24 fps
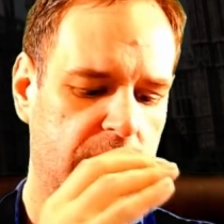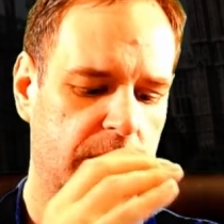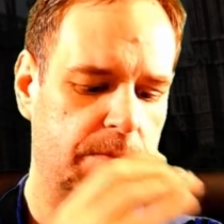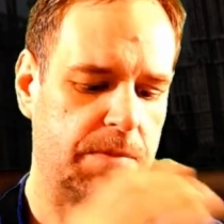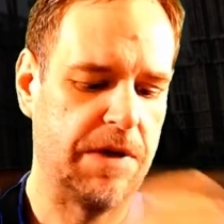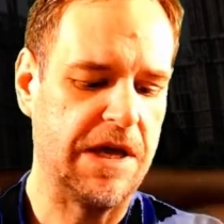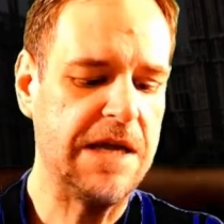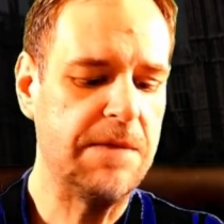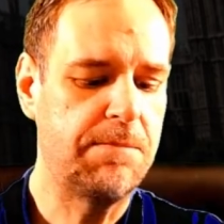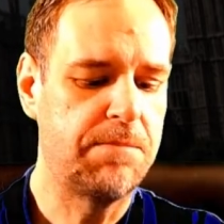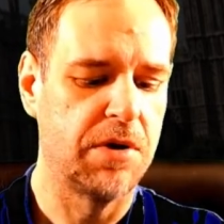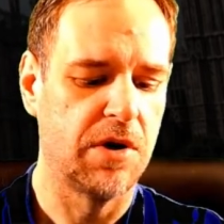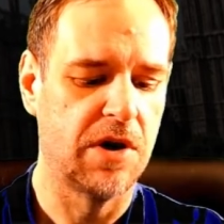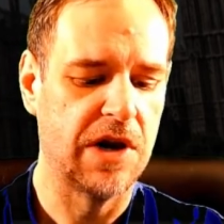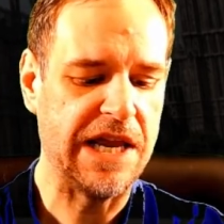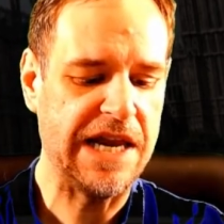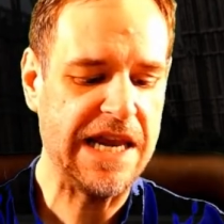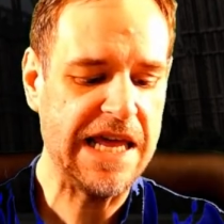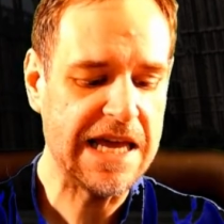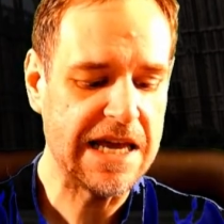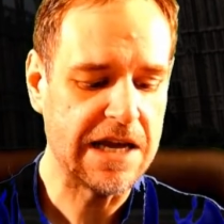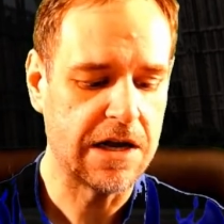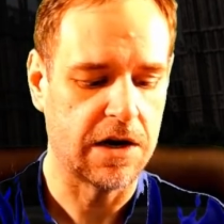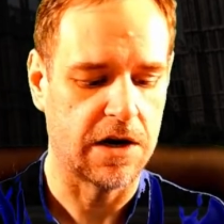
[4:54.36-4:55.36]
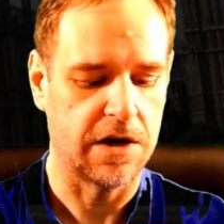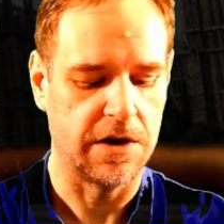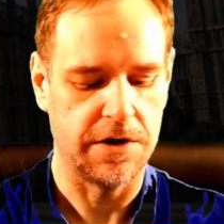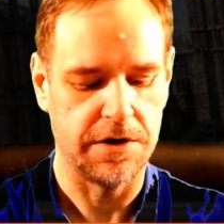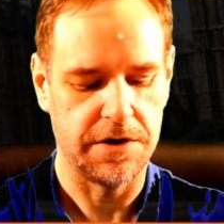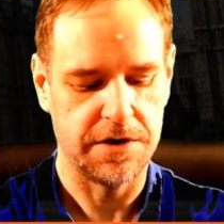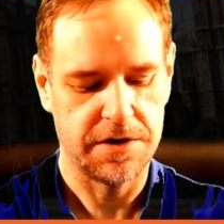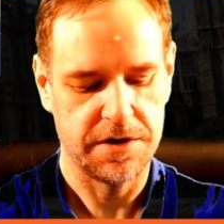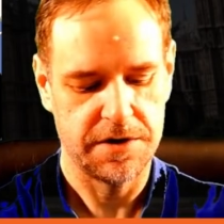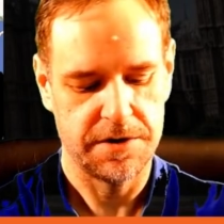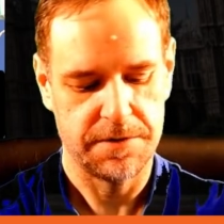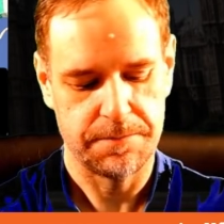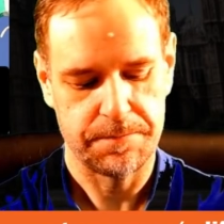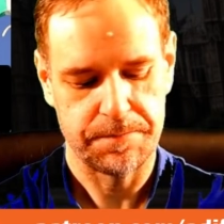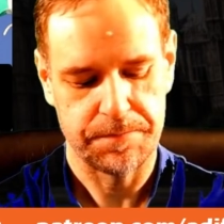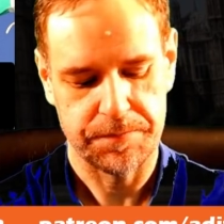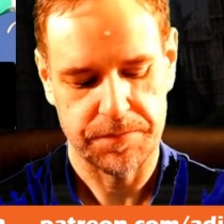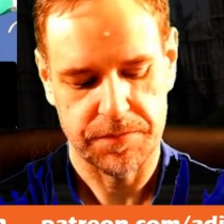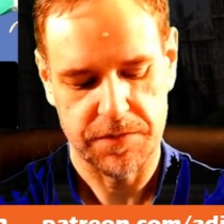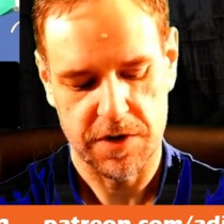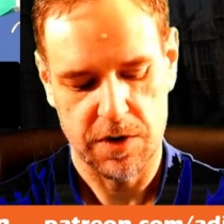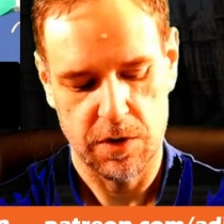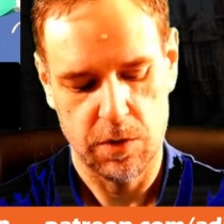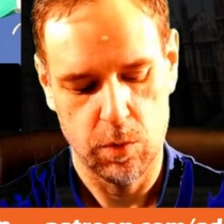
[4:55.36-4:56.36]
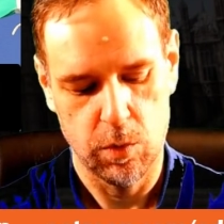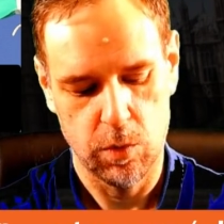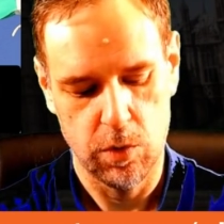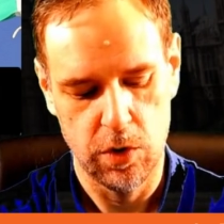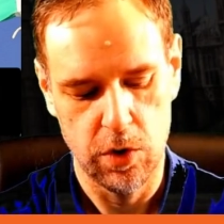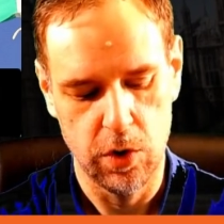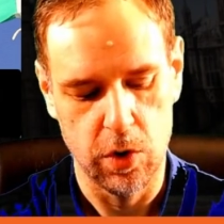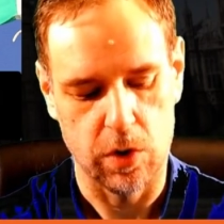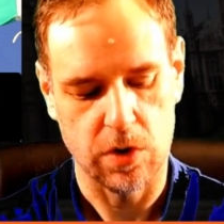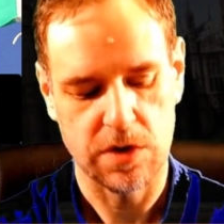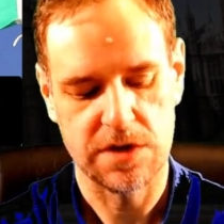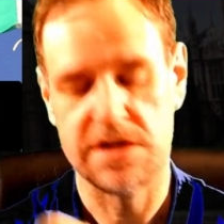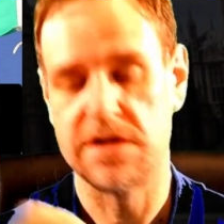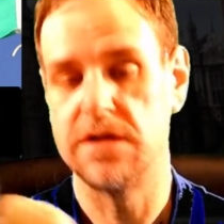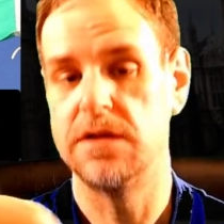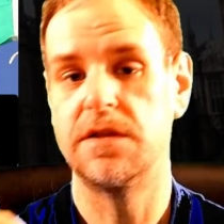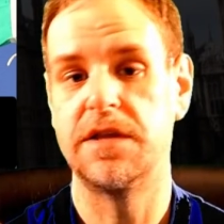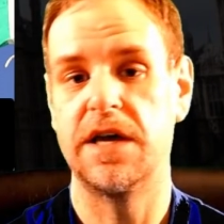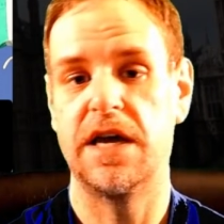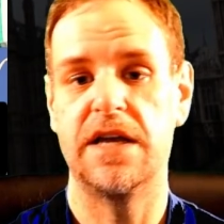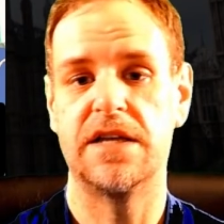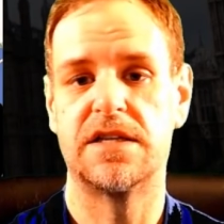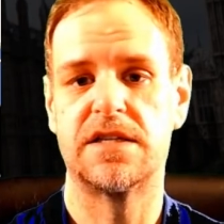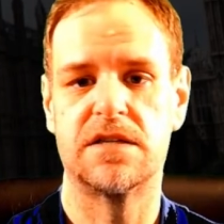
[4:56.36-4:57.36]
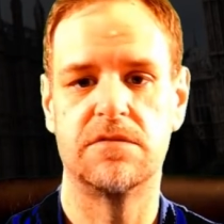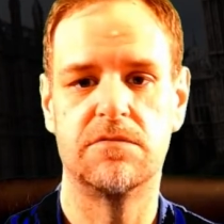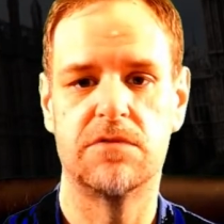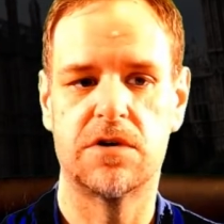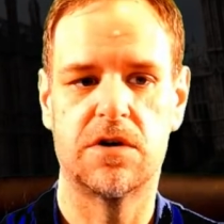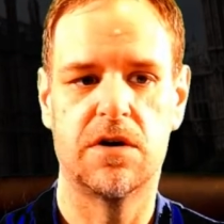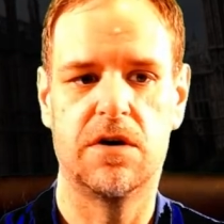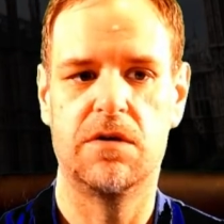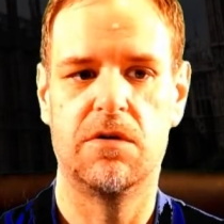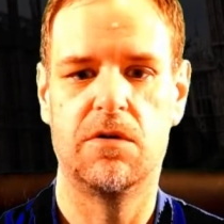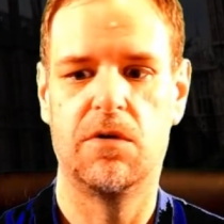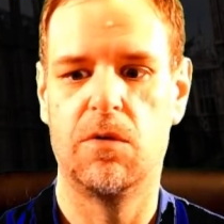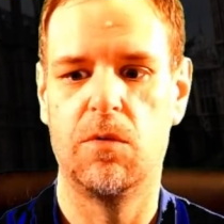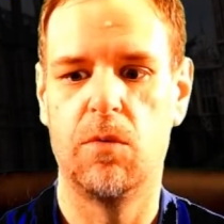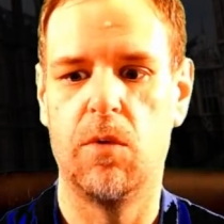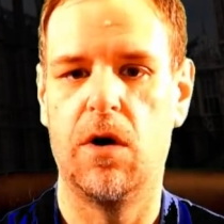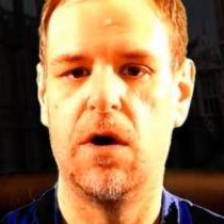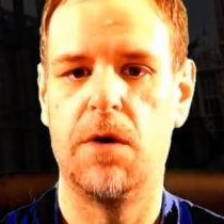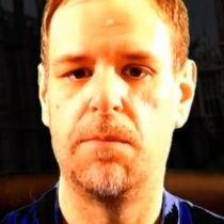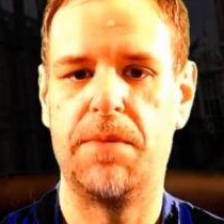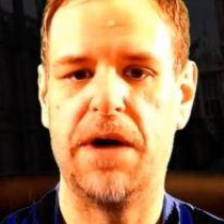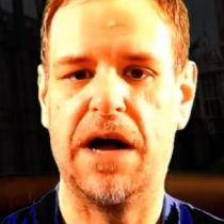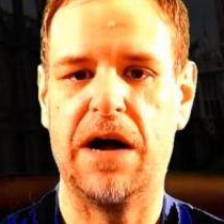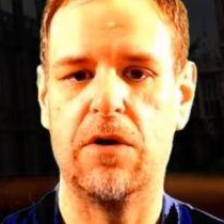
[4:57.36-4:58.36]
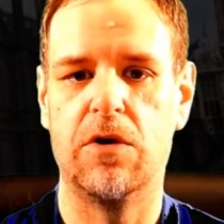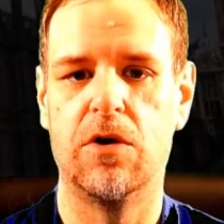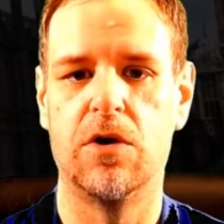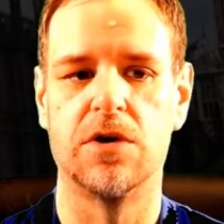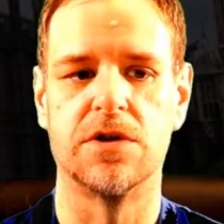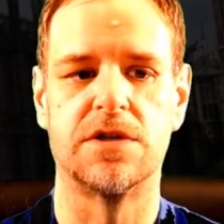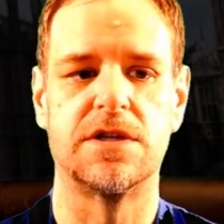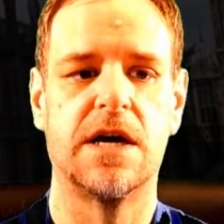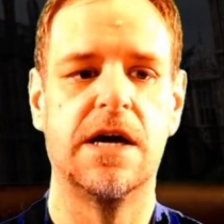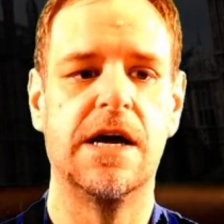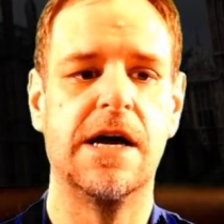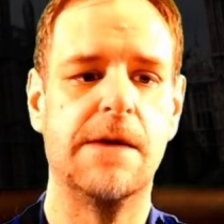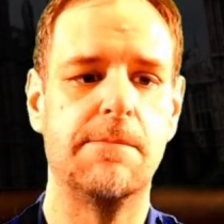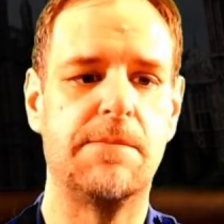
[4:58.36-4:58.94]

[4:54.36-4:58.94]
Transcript: people in England looked at this and were going, well, what about us?